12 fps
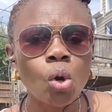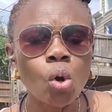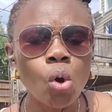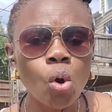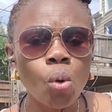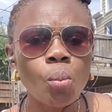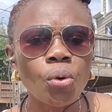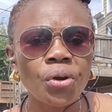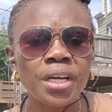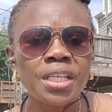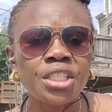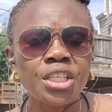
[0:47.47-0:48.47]
home
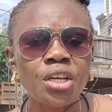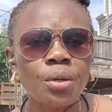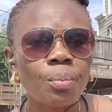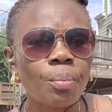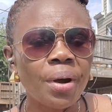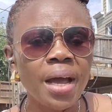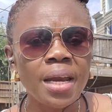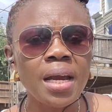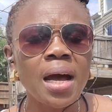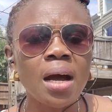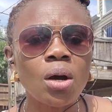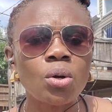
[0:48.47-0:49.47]
ownership, buying
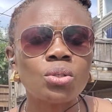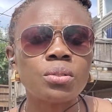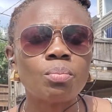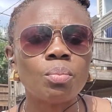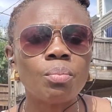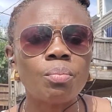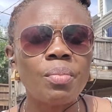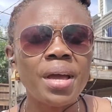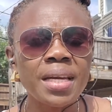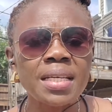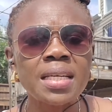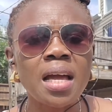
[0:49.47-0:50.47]
house,
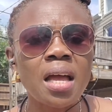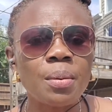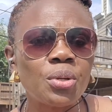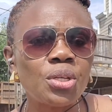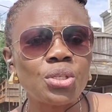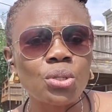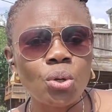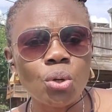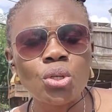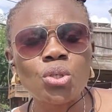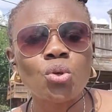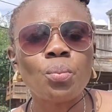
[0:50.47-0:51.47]
many times is
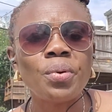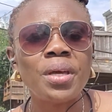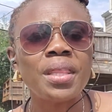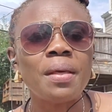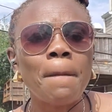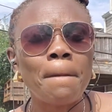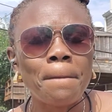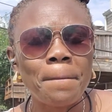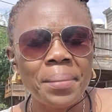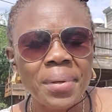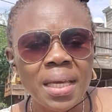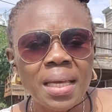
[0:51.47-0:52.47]
going to be the
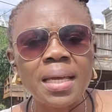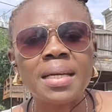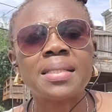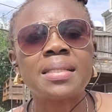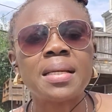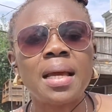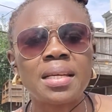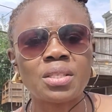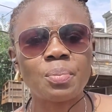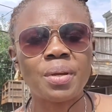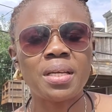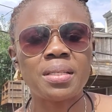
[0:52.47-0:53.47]
biggest
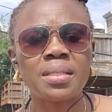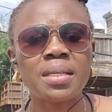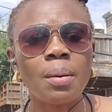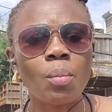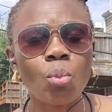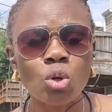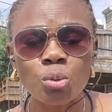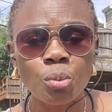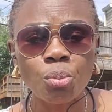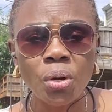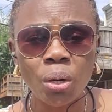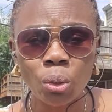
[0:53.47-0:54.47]
expense that most
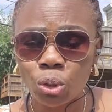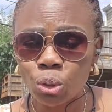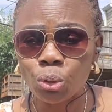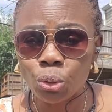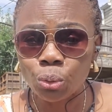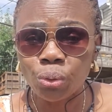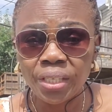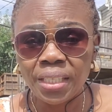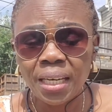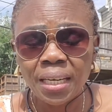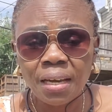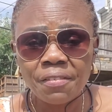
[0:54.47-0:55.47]
people are going to do in
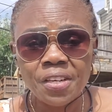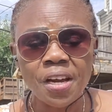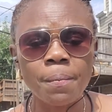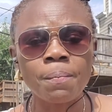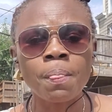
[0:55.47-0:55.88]
their lifetime.